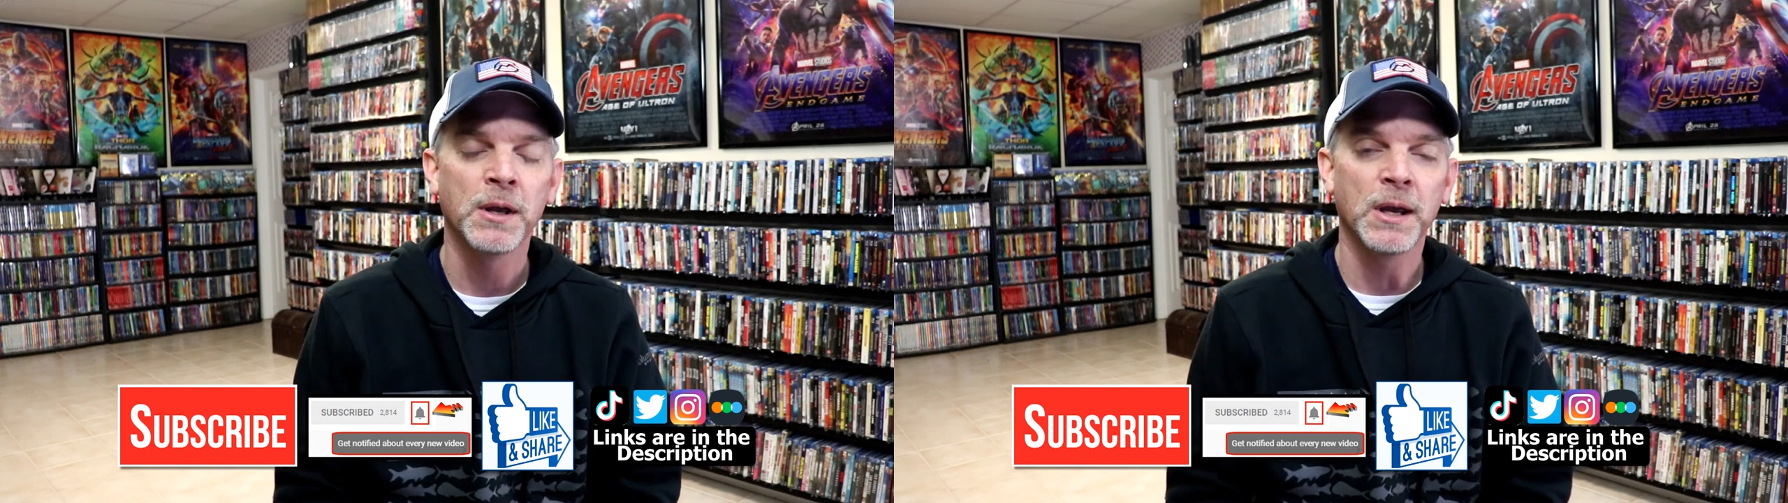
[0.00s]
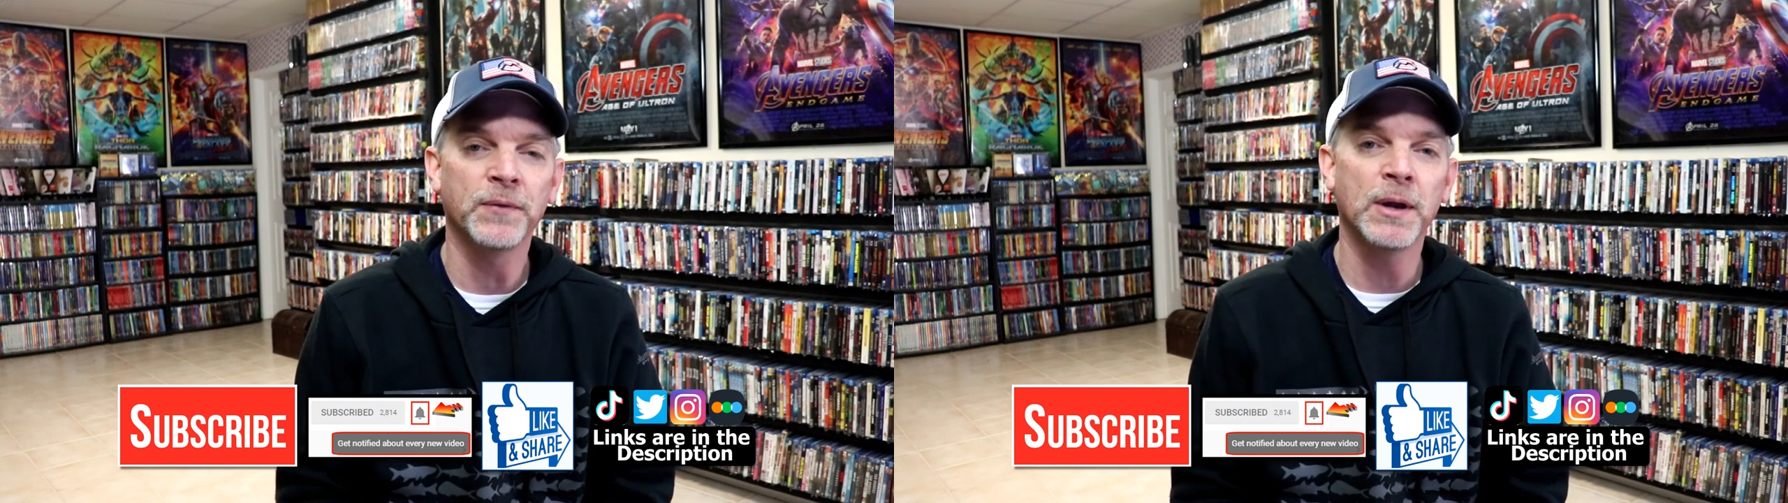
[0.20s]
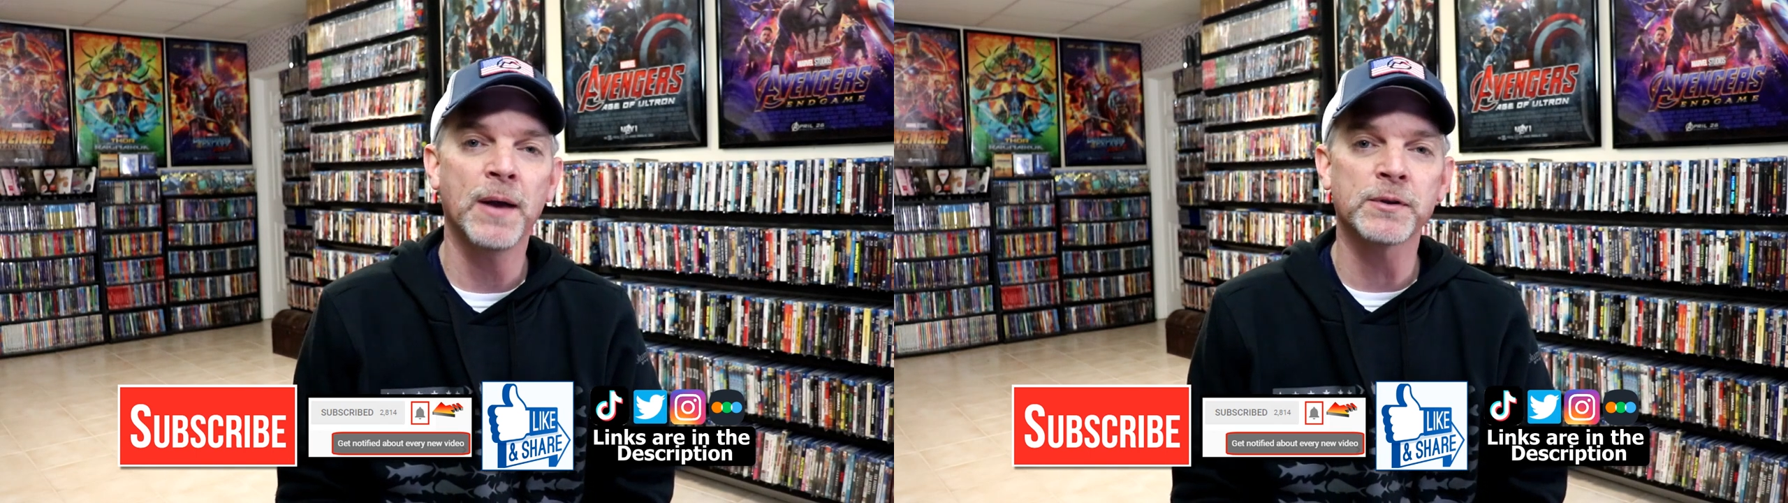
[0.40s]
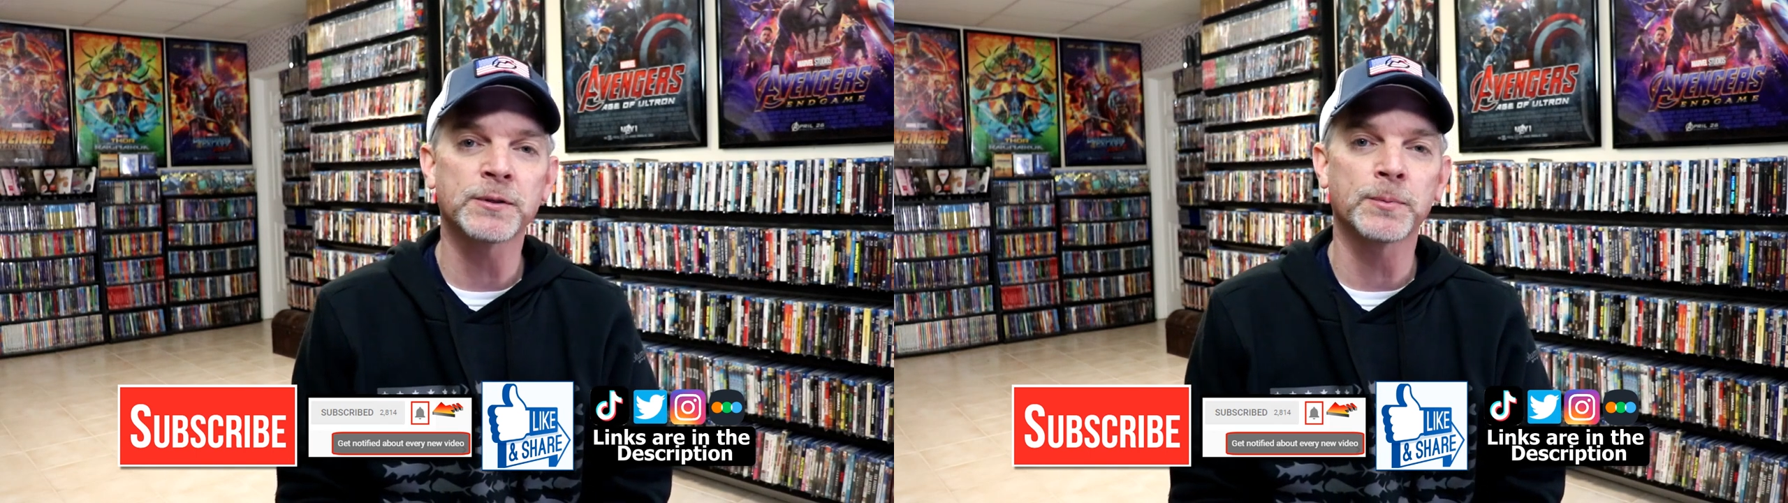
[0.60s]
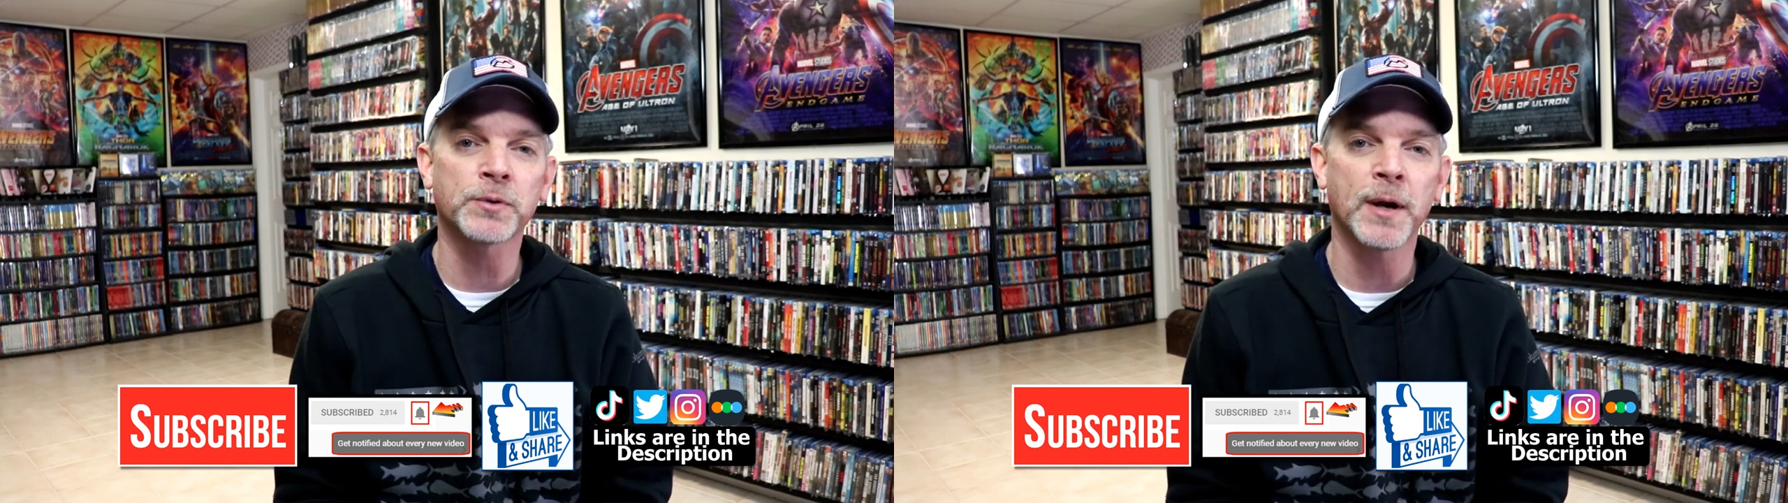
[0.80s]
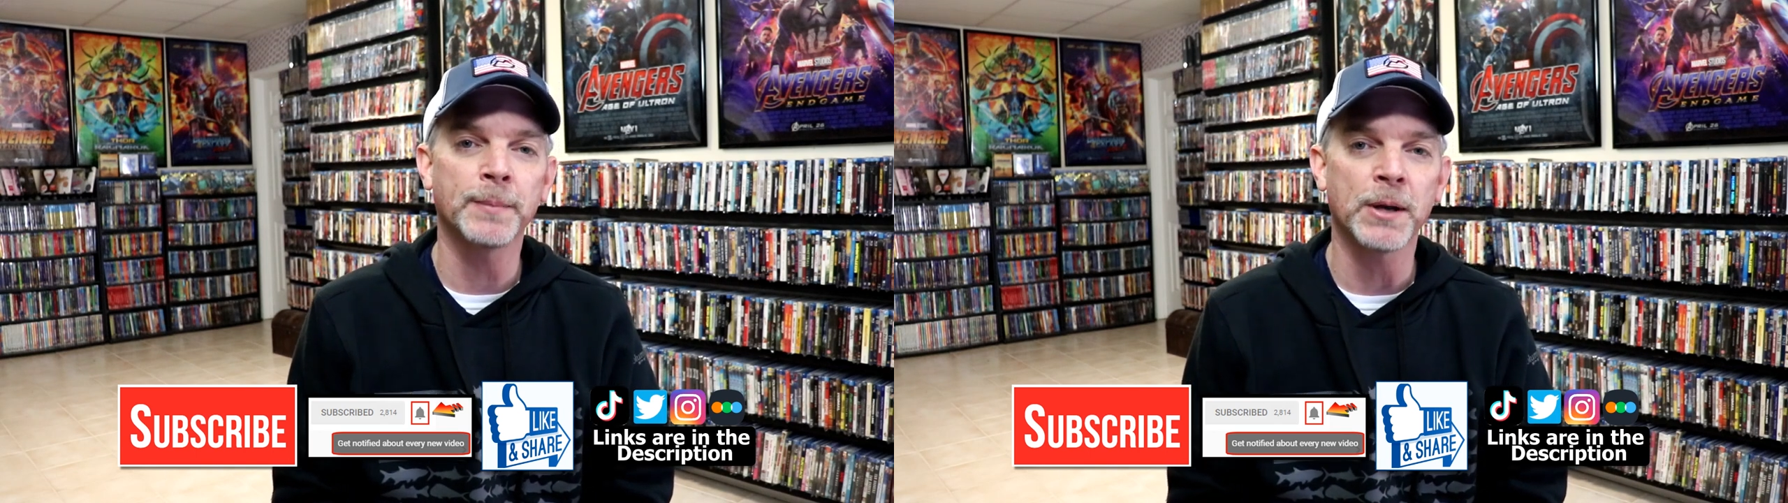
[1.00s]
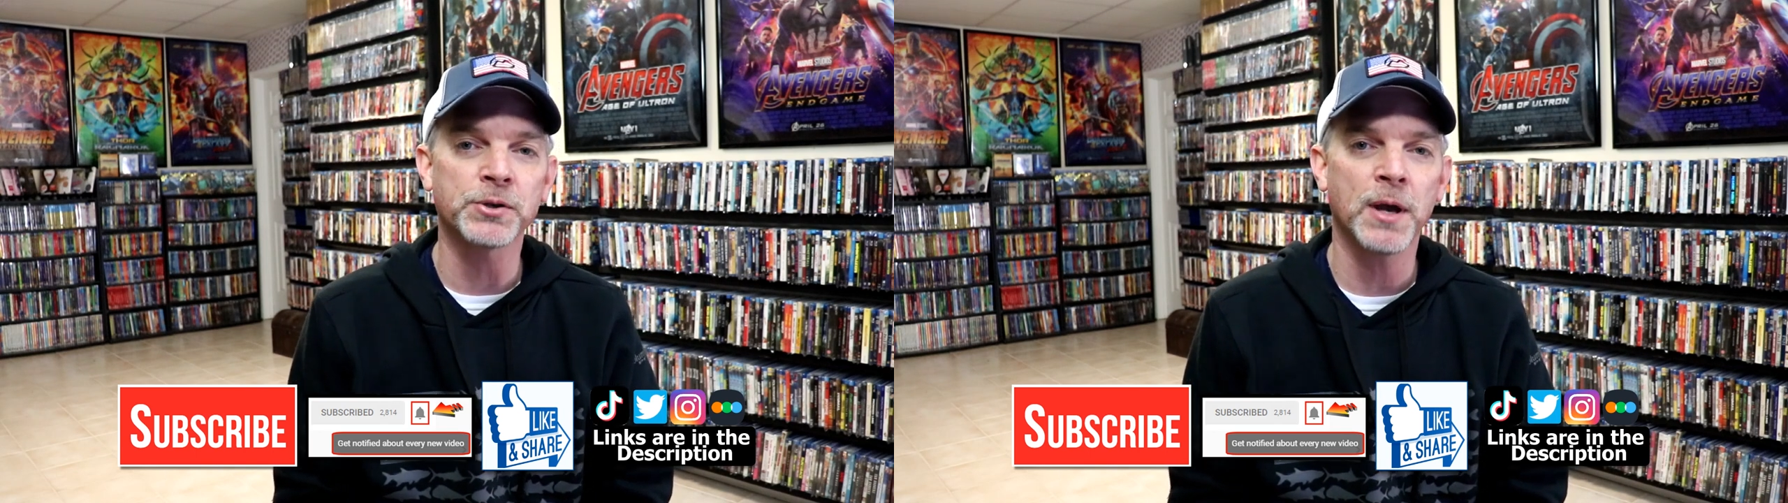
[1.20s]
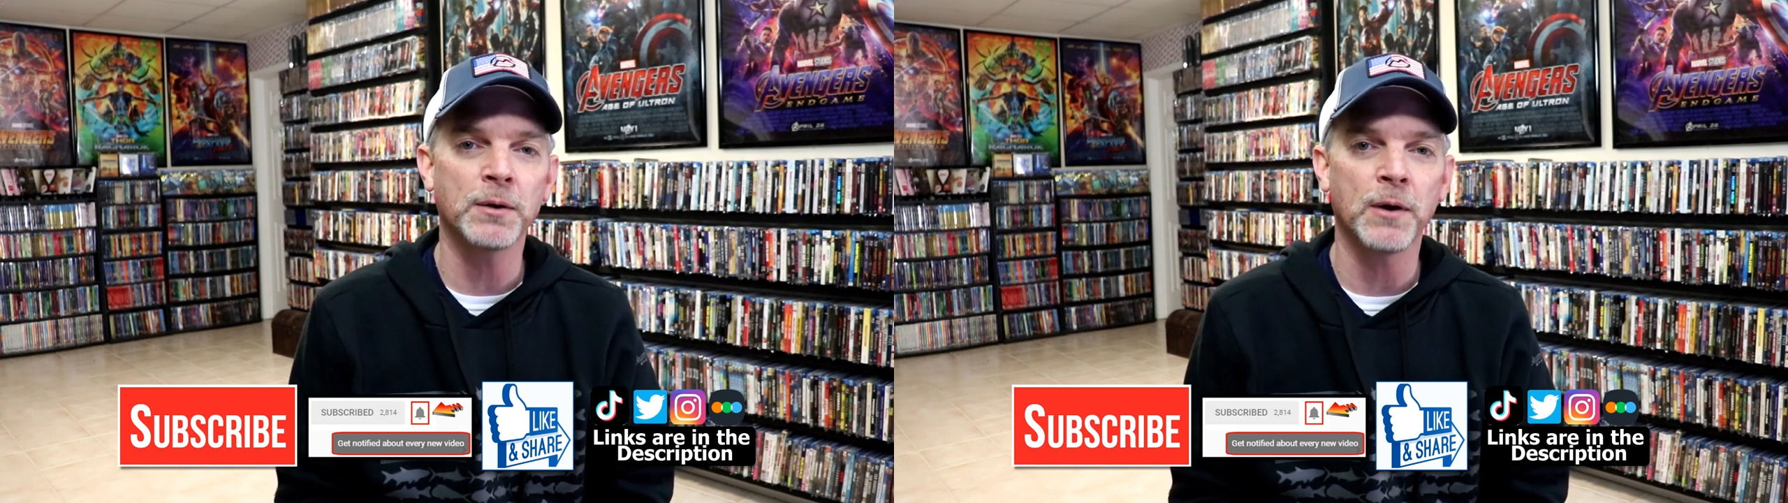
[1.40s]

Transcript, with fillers: If you haven't subscribed to my channel,